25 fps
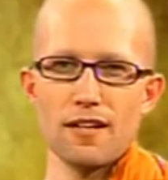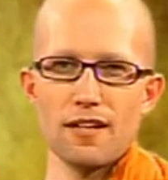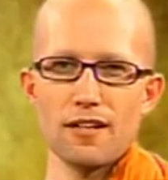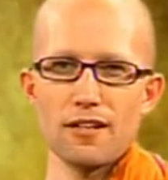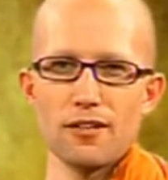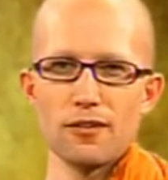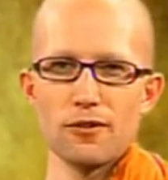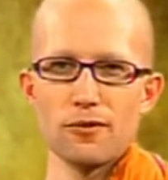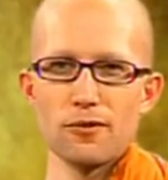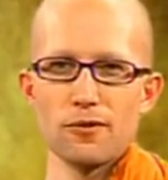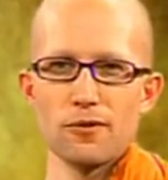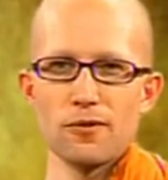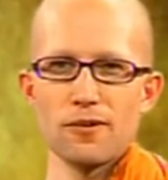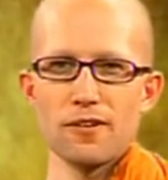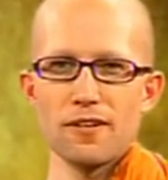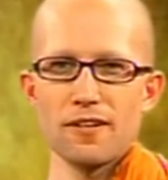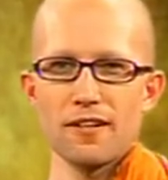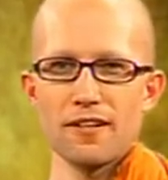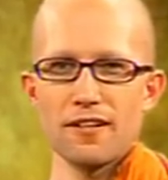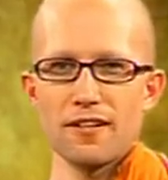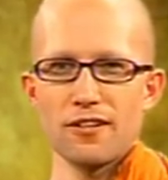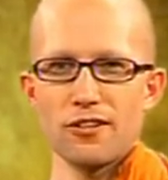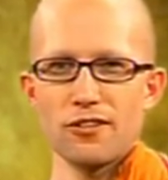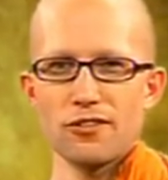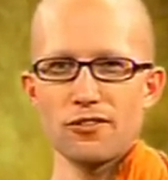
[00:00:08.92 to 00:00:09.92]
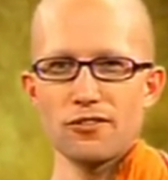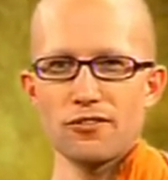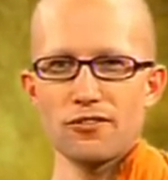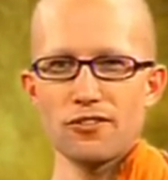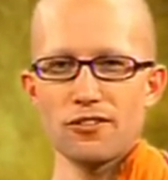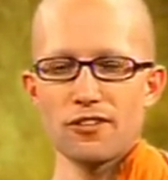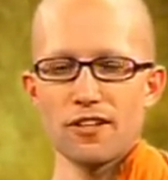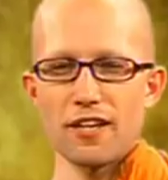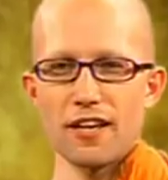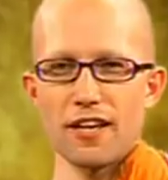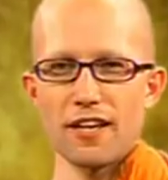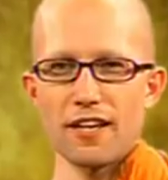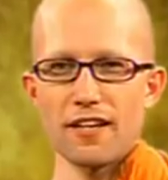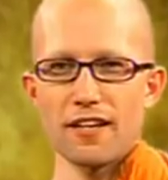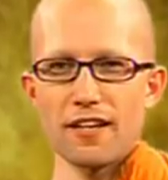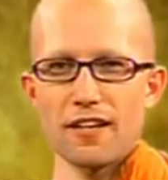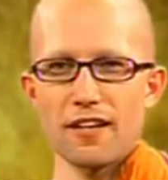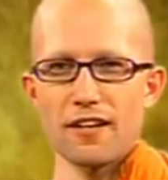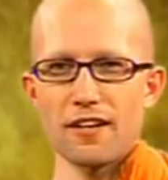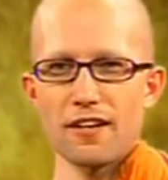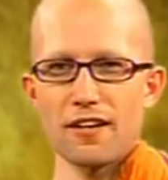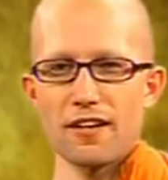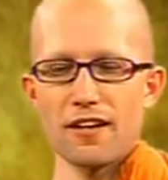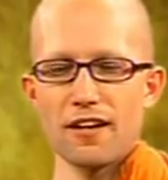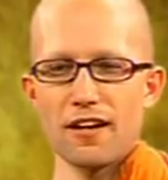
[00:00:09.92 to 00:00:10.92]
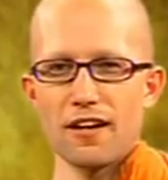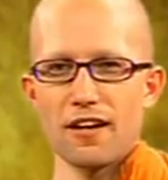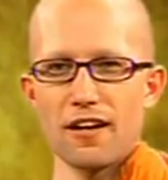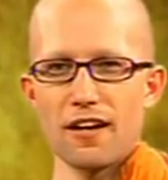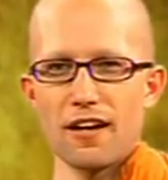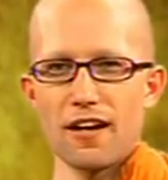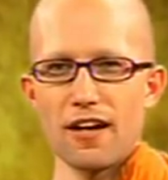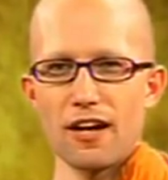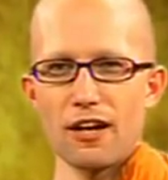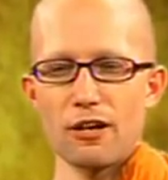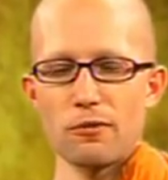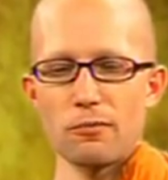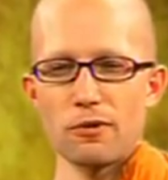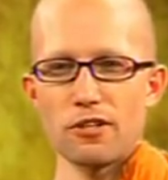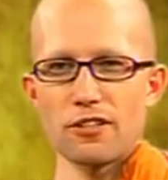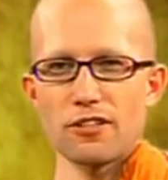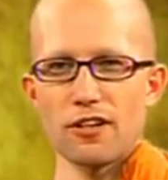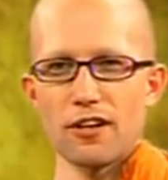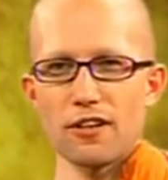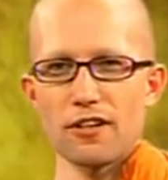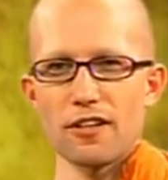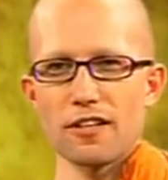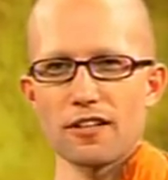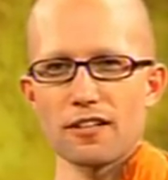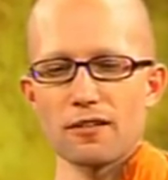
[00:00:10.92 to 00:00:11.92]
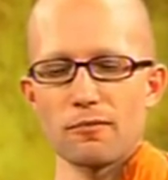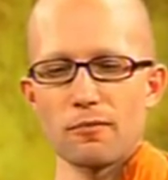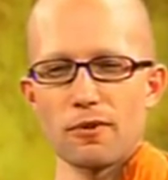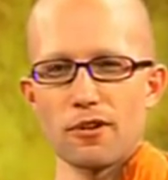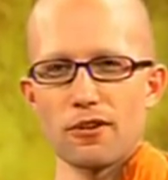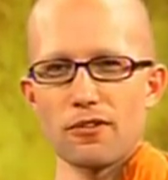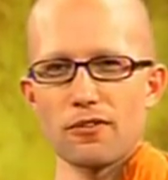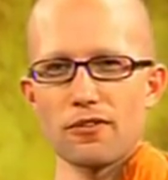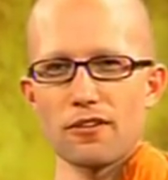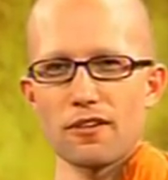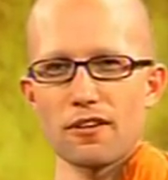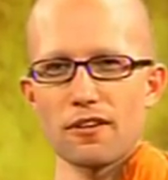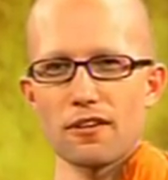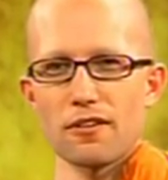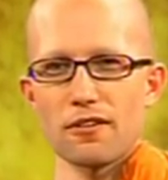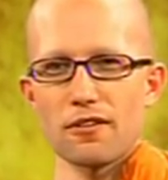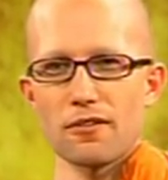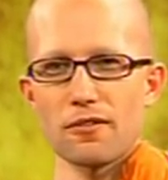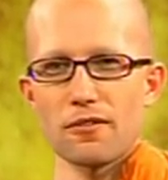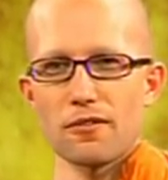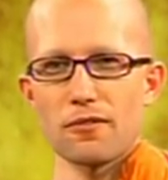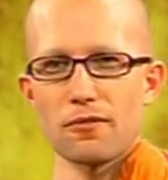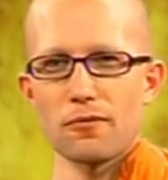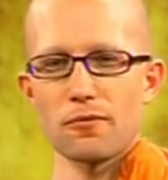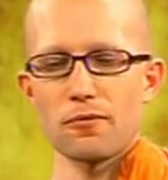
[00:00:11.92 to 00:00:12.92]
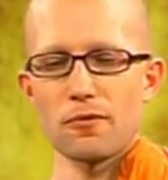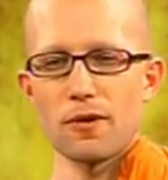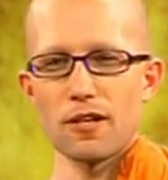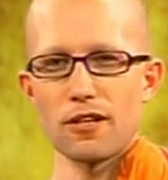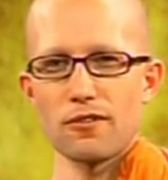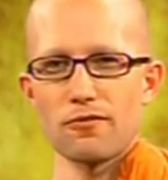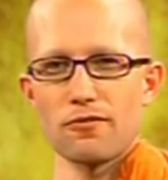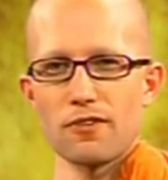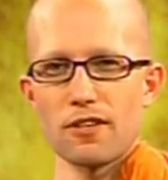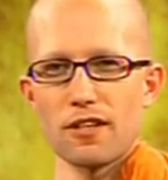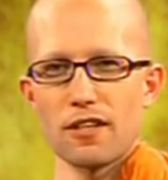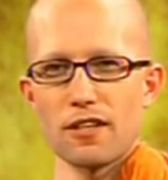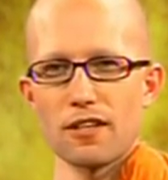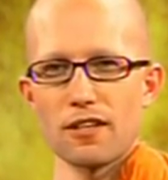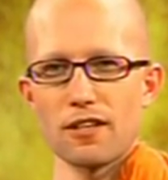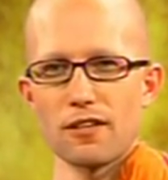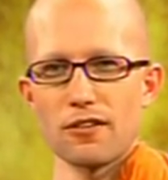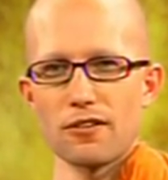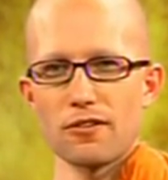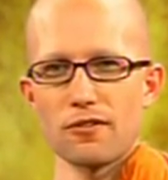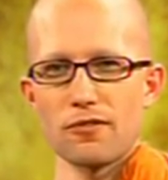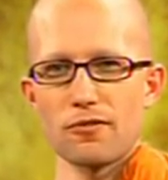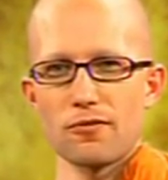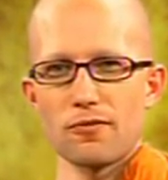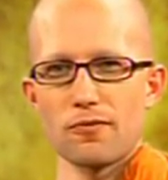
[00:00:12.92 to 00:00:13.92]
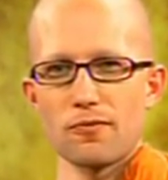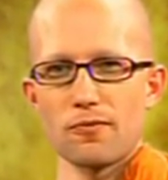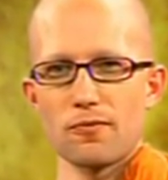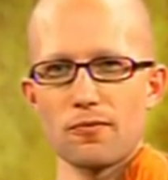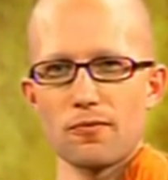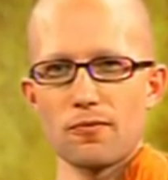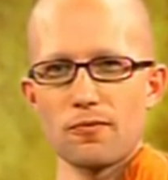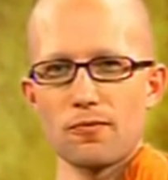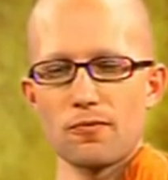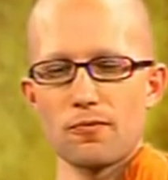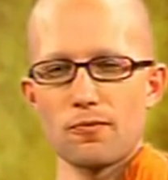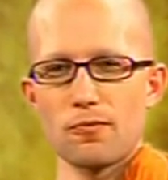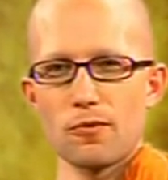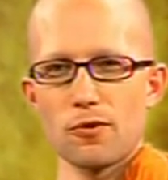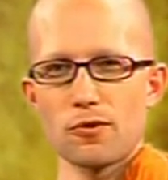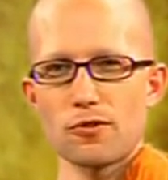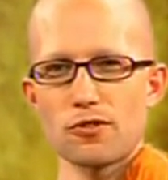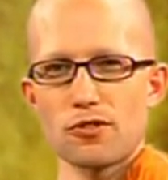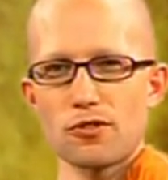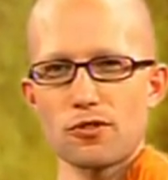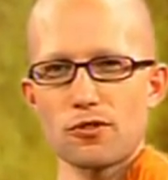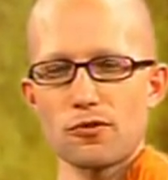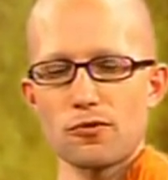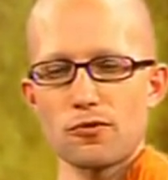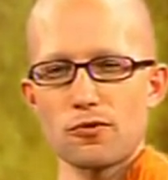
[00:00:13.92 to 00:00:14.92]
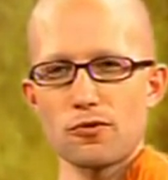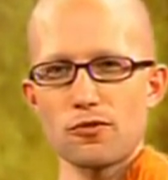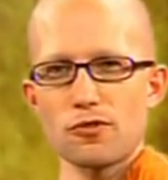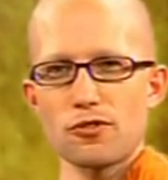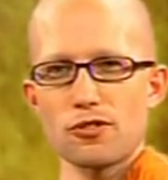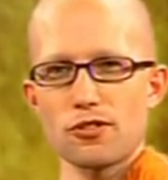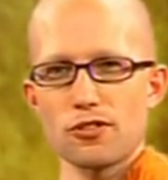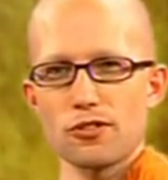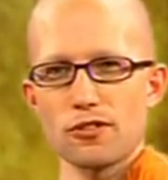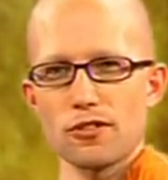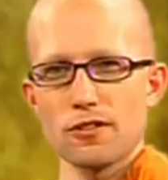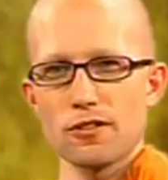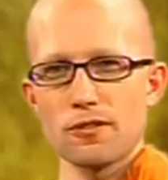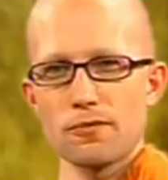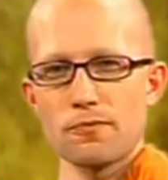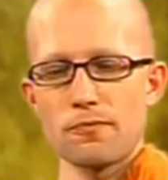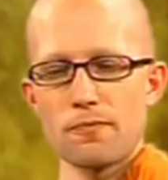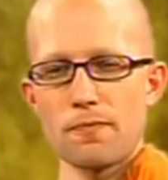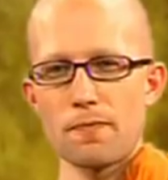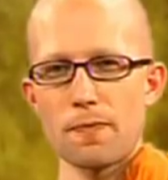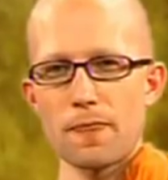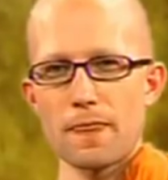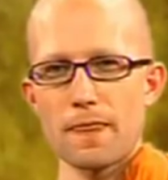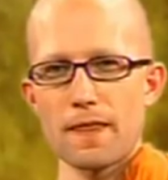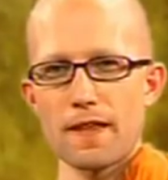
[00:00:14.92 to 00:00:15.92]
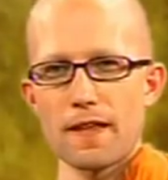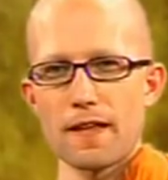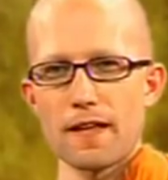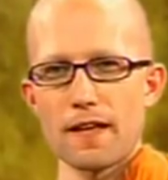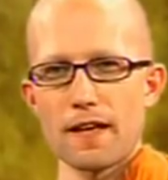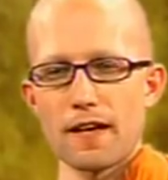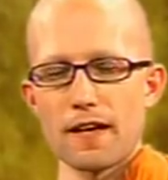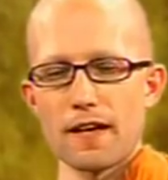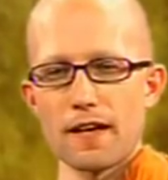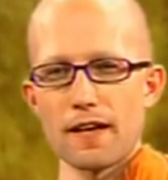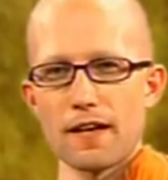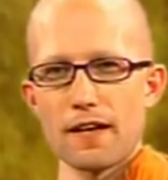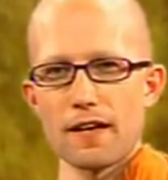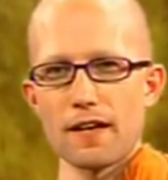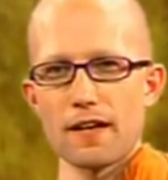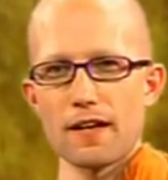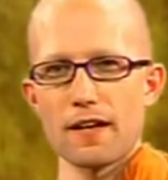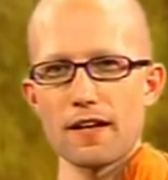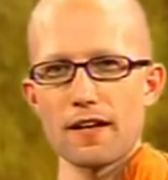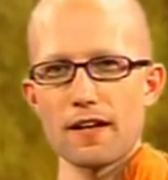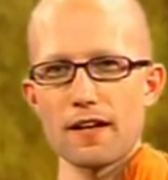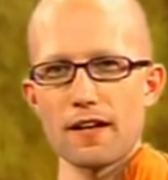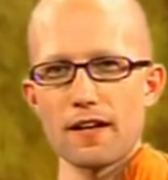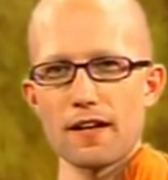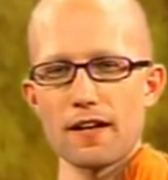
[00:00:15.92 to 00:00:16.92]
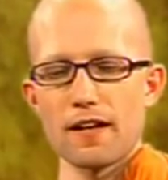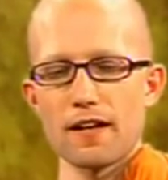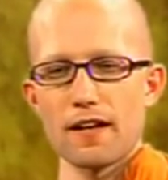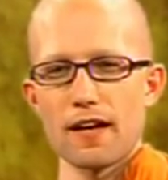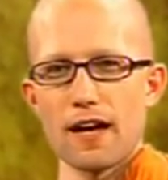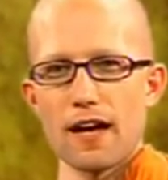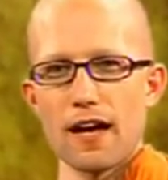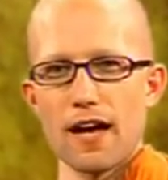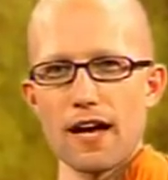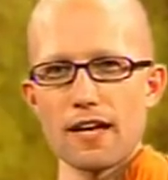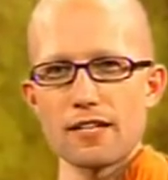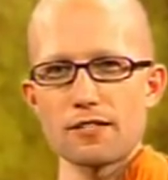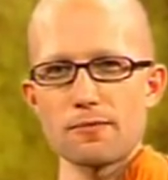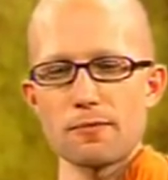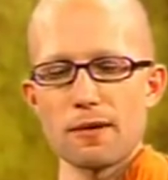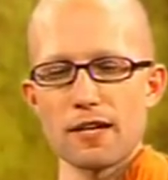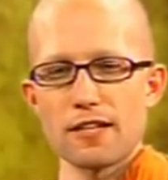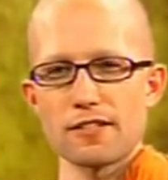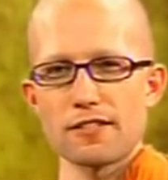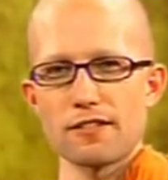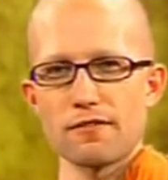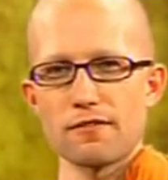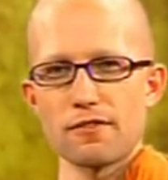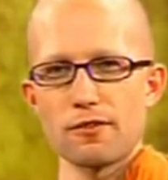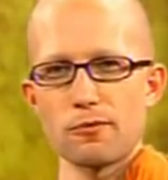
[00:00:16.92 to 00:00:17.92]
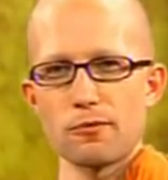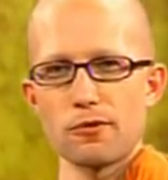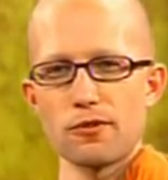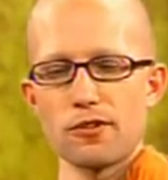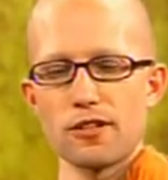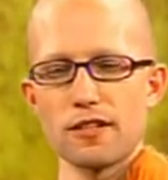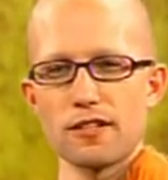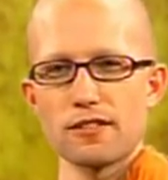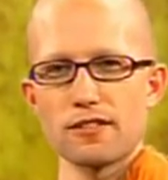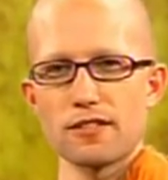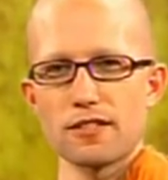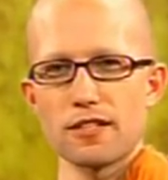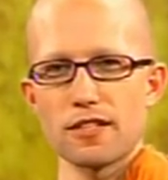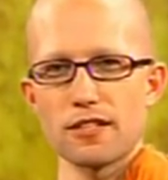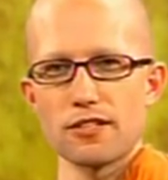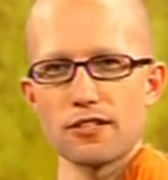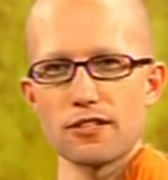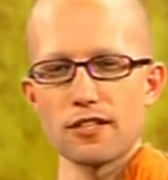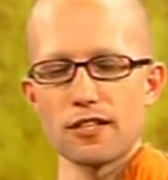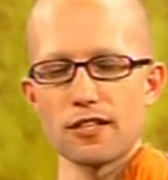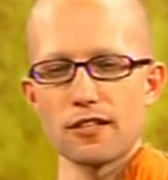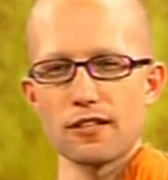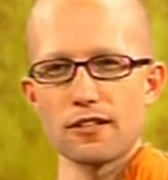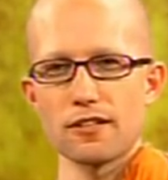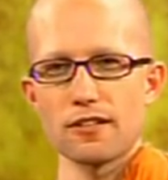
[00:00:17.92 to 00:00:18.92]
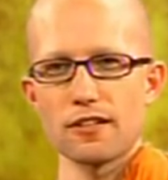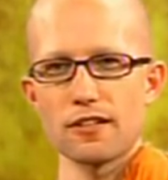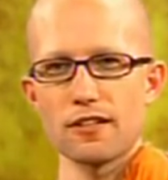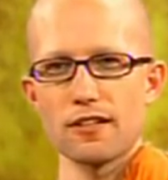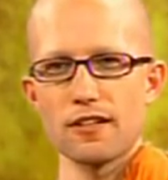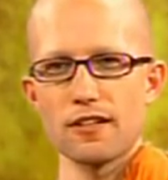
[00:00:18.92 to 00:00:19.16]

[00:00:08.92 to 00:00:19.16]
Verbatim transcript: Hello. Today I'll be talking about one of the most crucial uh, aspects of the Buddha's teaching,